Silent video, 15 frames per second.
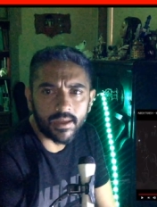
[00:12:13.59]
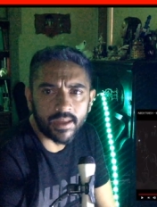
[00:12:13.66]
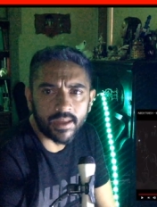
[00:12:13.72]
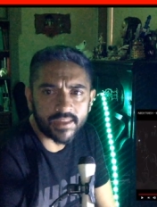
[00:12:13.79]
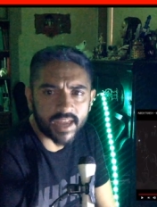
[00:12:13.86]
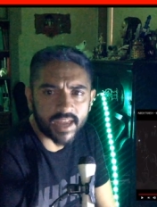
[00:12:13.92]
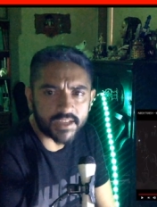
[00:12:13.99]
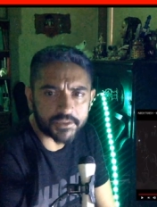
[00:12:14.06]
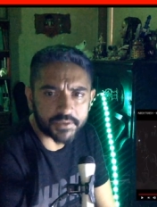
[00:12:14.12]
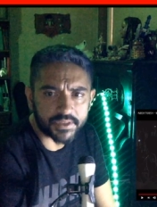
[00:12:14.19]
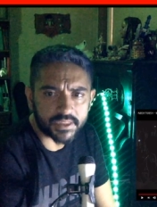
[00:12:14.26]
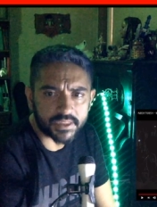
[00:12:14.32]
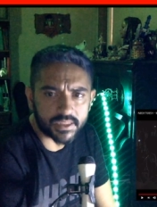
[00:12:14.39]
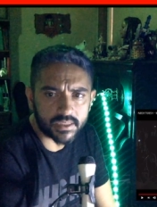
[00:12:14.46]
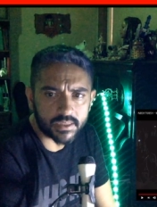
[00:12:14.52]
an
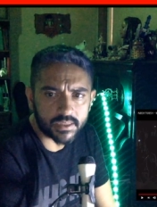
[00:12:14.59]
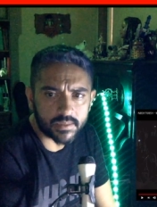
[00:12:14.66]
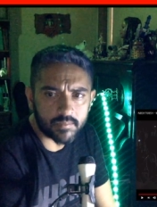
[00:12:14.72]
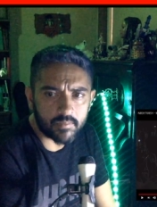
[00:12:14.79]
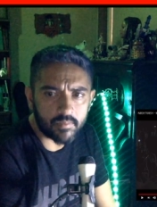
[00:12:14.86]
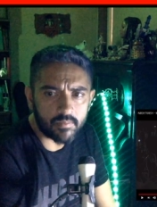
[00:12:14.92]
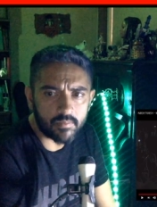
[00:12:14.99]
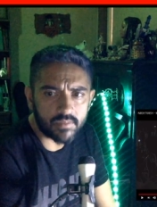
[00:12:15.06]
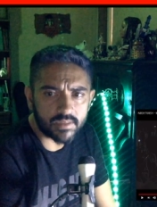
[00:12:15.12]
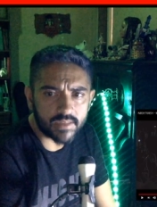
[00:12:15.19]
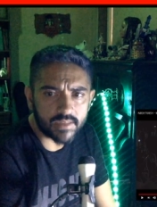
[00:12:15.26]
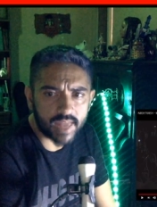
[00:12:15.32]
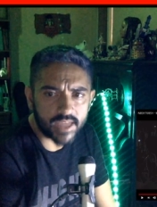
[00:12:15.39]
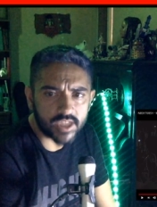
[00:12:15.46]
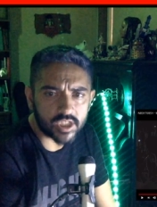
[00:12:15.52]
actress
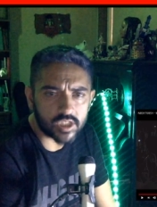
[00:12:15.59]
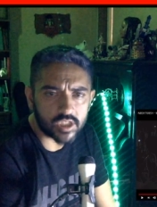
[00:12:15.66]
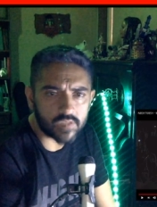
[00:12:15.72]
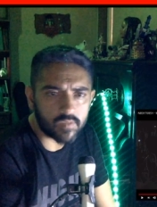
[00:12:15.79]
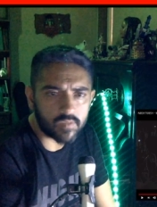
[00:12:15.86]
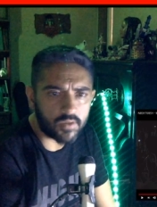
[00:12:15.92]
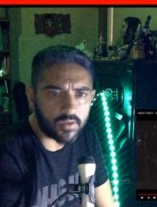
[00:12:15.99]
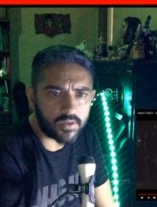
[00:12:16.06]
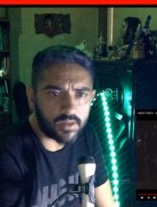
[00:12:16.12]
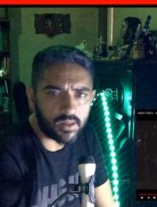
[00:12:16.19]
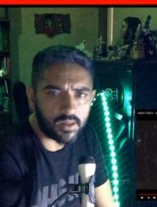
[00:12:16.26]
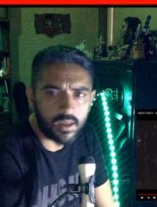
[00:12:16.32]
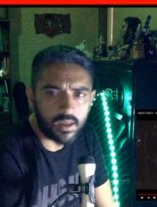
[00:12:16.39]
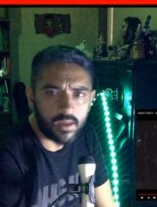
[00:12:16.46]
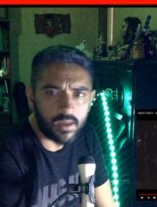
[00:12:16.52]
slash
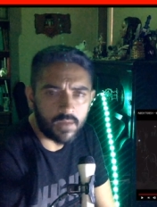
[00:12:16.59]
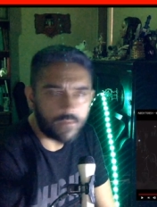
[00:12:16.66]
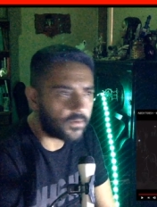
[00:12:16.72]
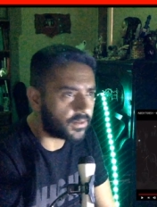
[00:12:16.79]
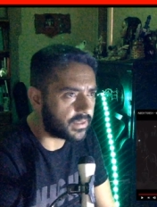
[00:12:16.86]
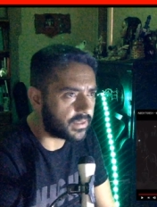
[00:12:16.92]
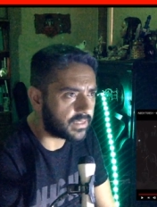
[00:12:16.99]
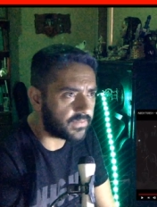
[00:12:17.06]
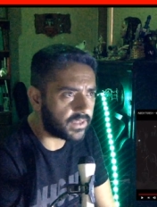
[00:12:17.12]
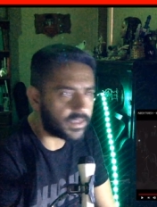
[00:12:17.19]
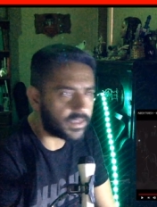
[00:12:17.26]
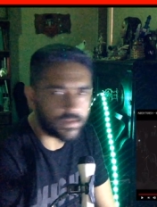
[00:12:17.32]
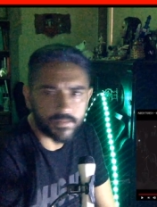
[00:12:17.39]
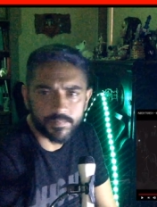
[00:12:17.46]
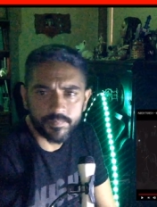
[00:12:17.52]
model for this video?